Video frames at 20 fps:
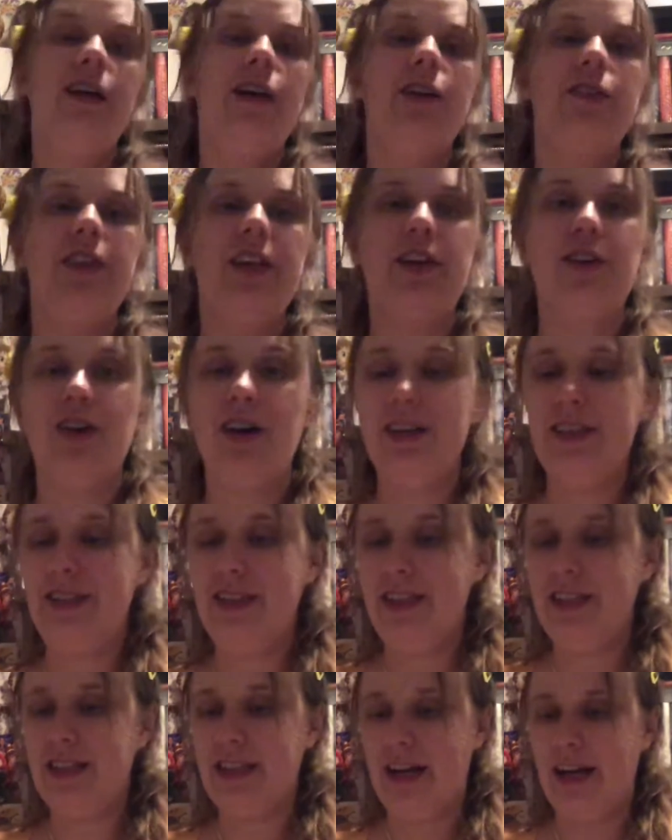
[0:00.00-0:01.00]
They crossed
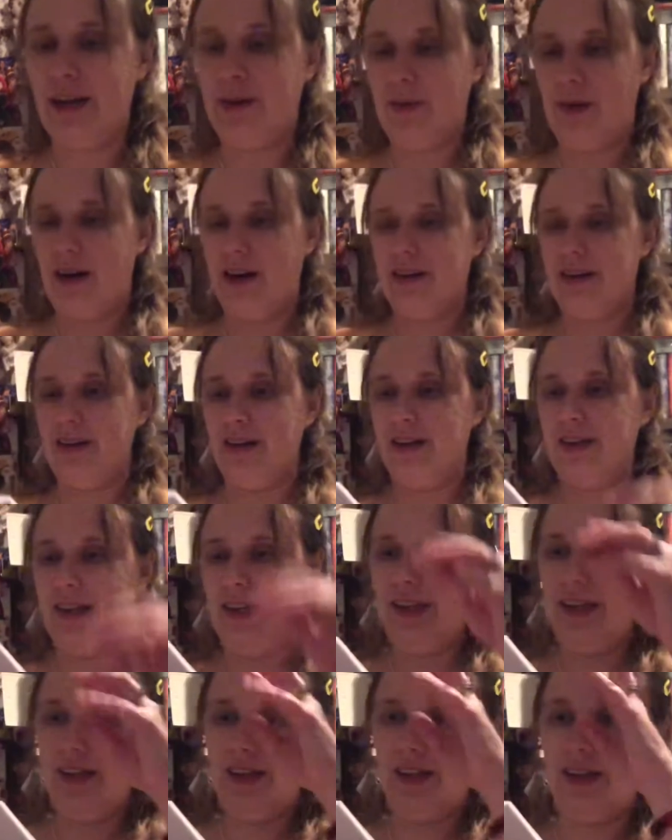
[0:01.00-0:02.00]
the sidewalk,
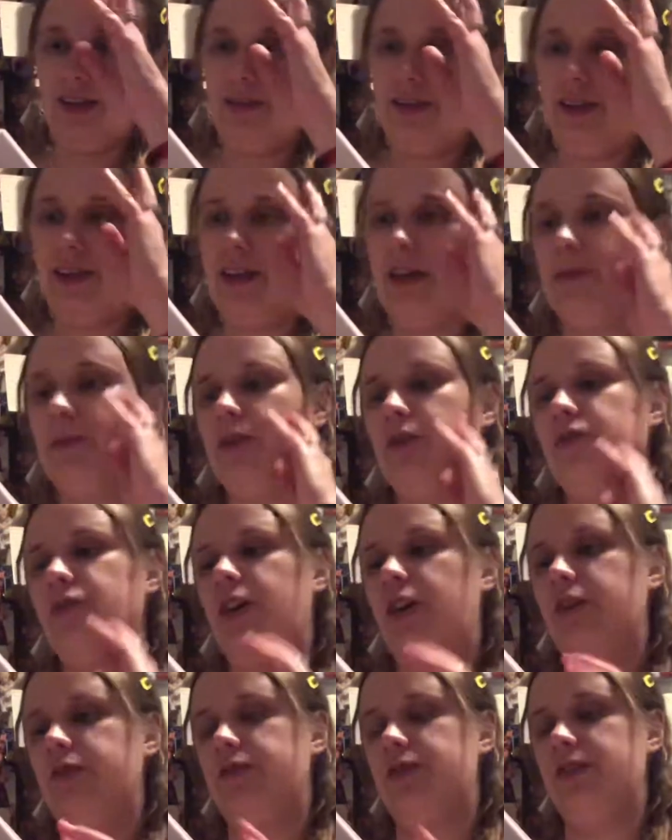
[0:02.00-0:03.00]
Alina giving him a
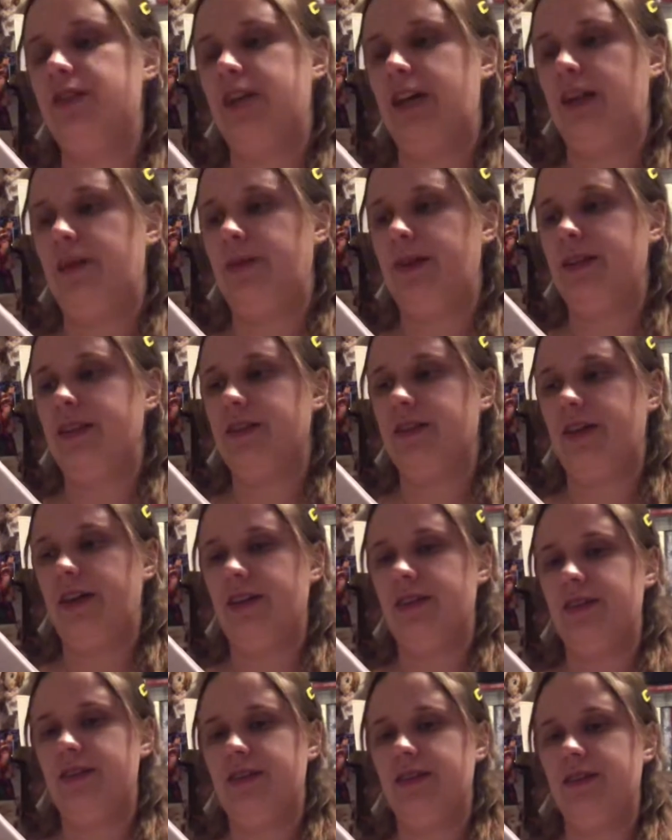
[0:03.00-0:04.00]
thoughtful sideways
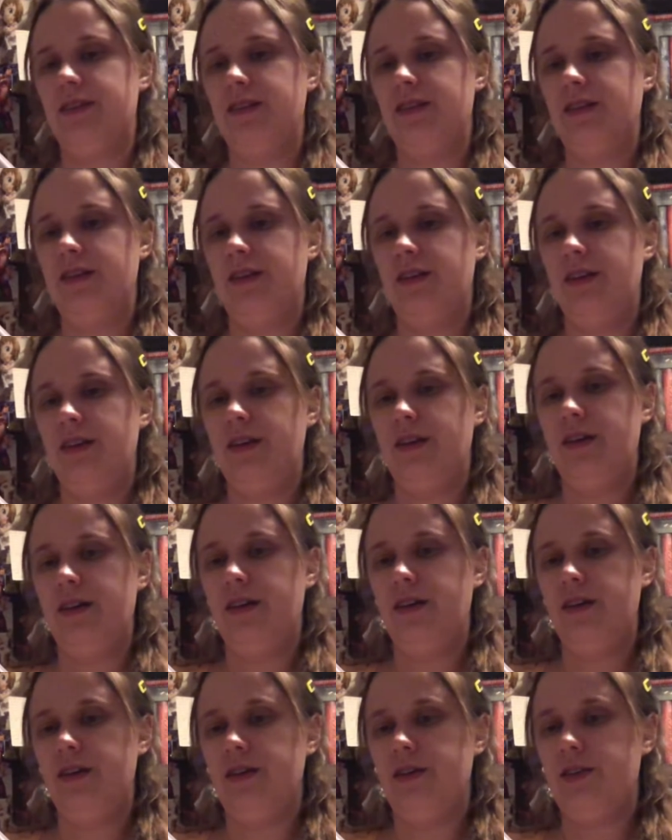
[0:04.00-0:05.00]
glance.
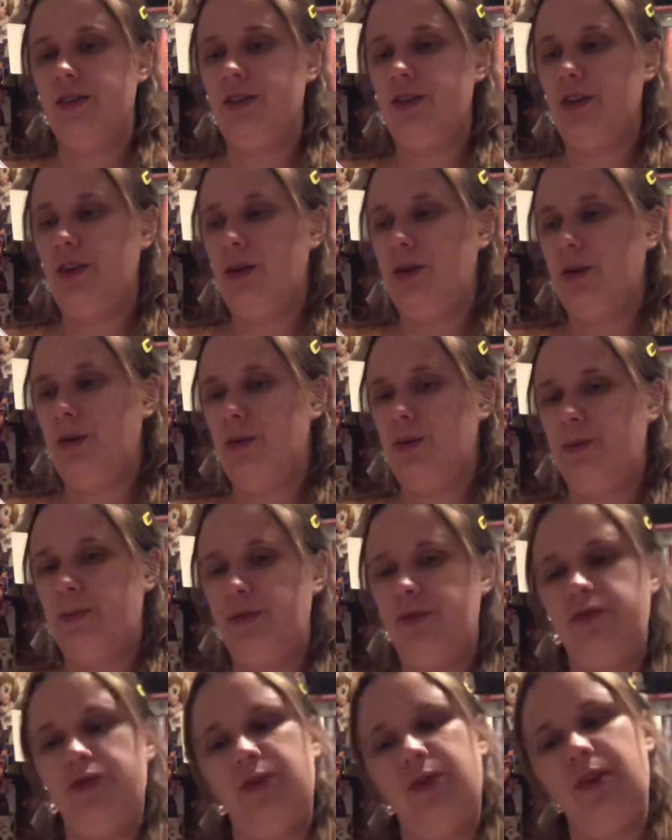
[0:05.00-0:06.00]
So,
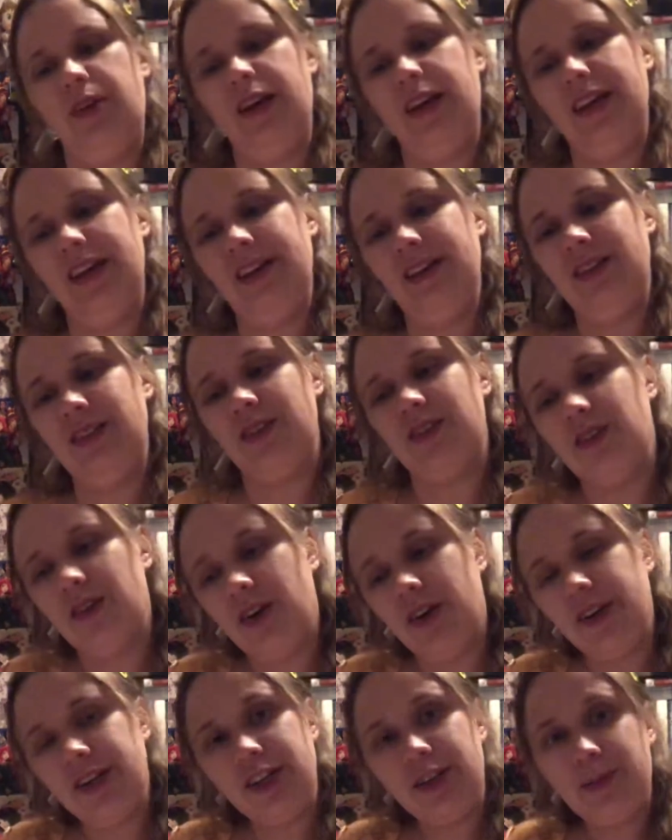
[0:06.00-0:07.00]
before I answer
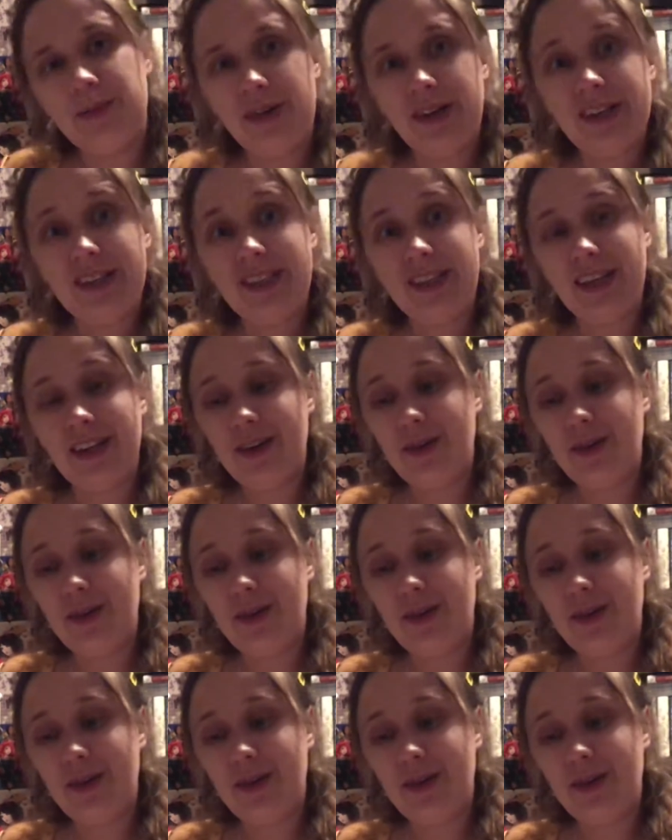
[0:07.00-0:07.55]
all your pressing